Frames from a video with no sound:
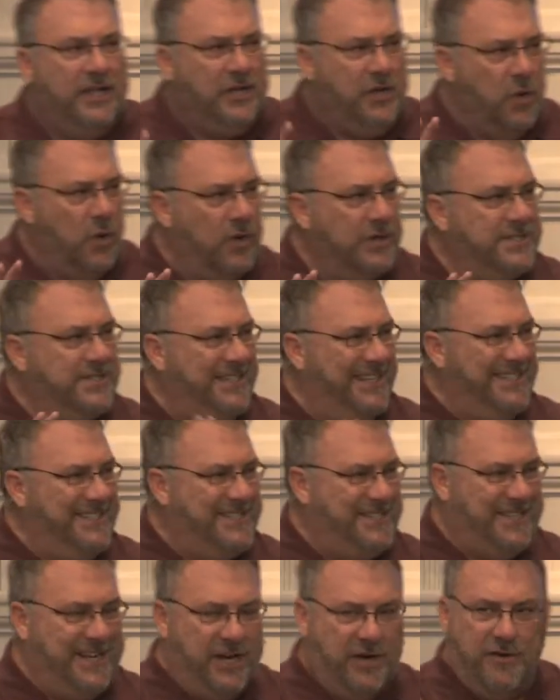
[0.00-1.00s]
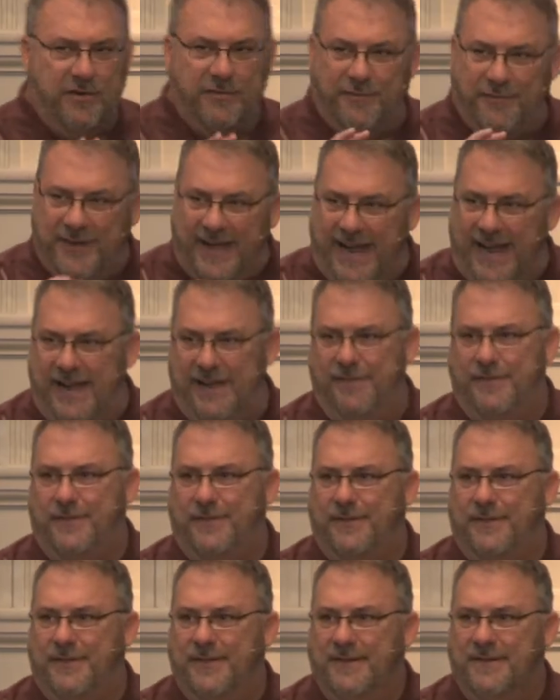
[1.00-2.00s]
your sincere
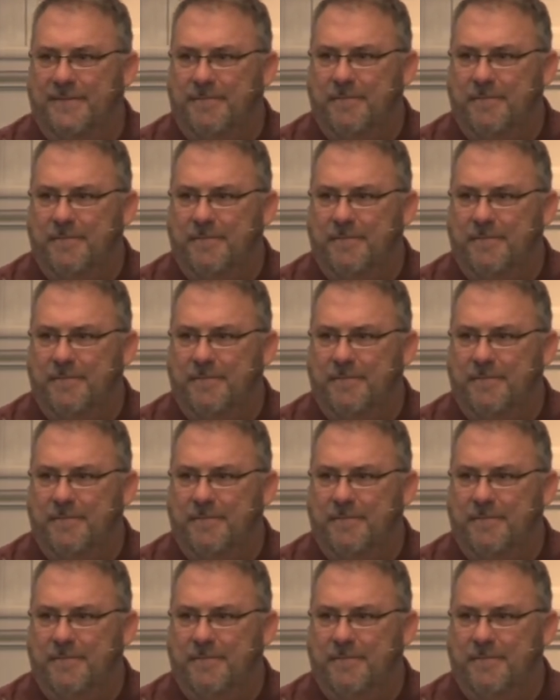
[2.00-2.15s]
faith.